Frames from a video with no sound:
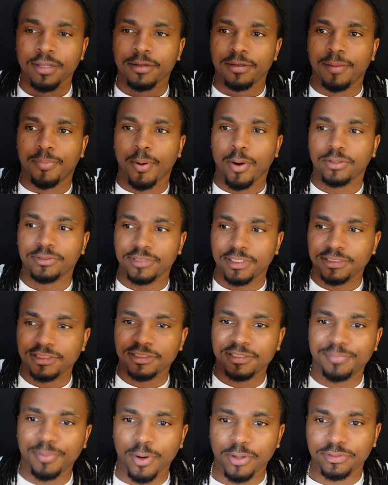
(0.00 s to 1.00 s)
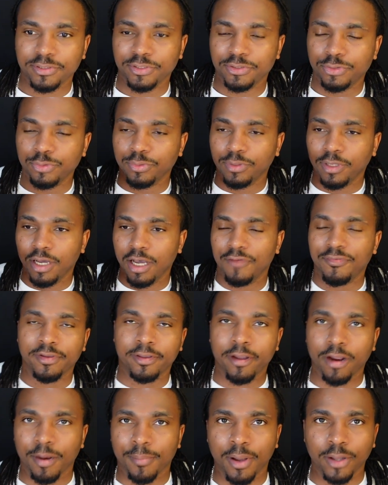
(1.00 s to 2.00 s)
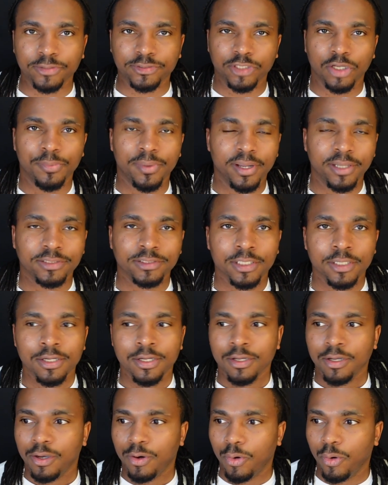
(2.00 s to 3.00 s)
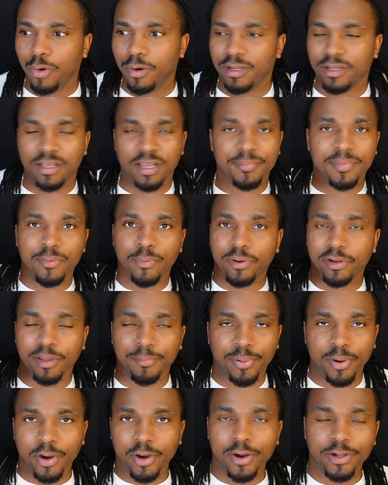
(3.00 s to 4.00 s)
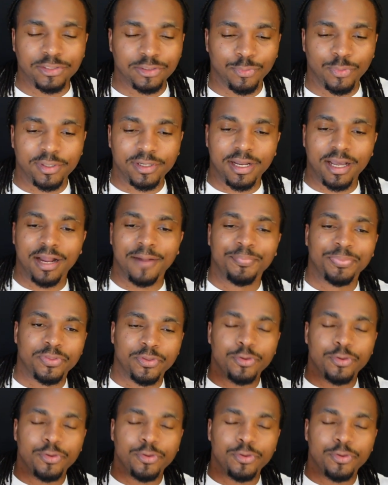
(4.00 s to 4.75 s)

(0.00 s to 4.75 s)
The per This is the person that you love and care about so much, or it could be one of your parents or whatnot.